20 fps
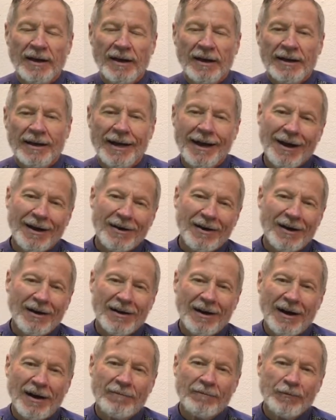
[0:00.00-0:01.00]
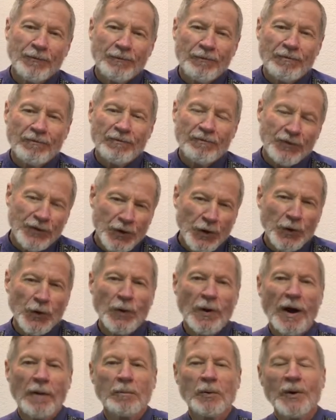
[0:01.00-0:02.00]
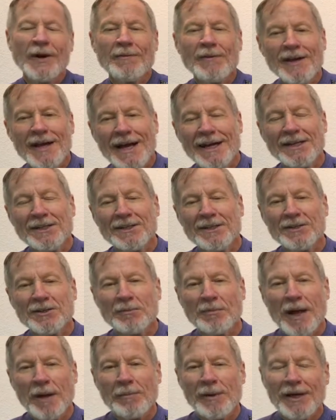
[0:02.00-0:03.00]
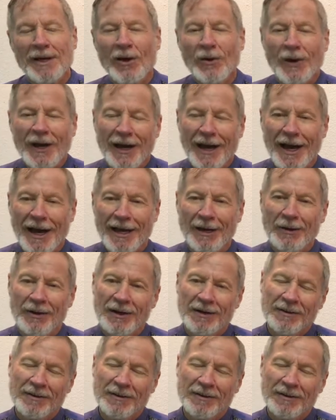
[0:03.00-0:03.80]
Now, a few abbreviations may be okay